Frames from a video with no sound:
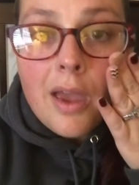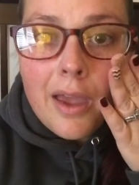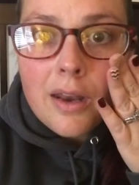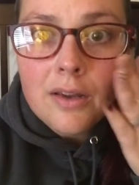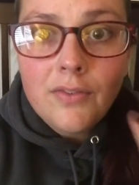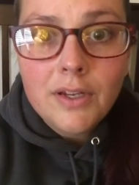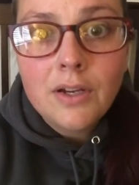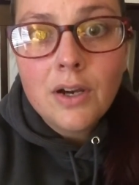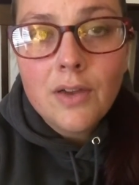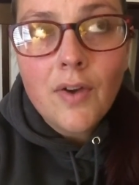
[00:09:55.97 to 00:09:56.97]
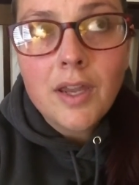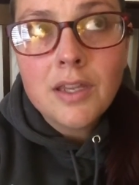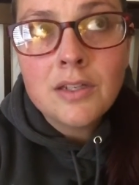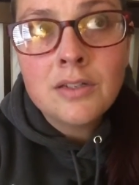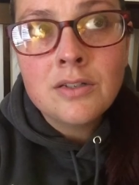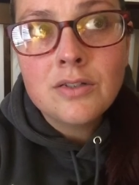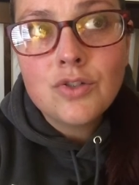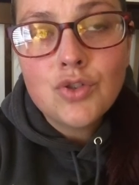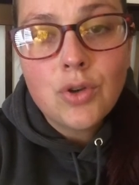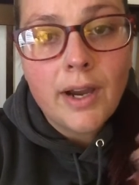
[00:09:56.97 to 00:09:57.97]
And I figure if I can
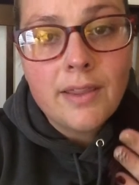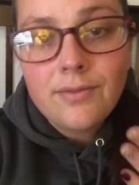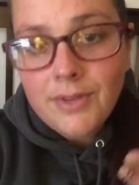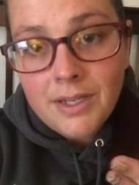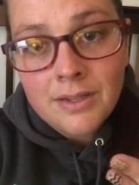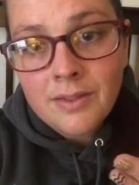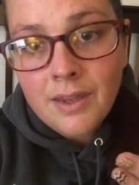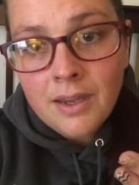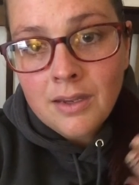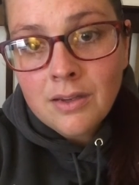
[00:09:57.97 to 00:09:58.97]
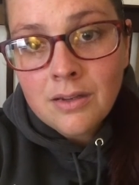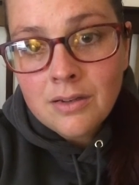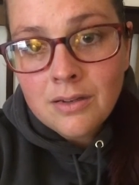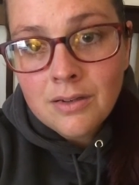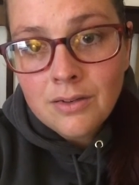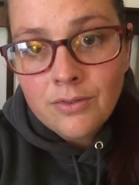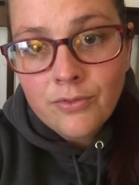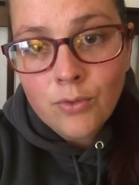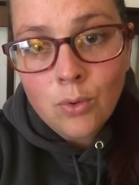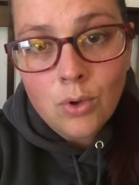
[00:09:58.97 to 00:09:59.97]
try the vegan thing
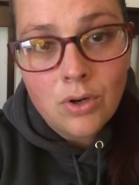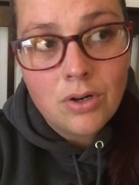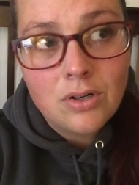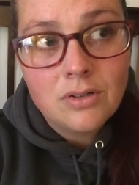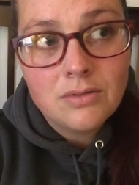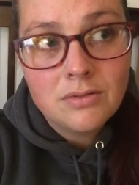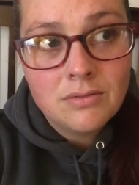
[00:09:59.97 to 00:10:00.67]
for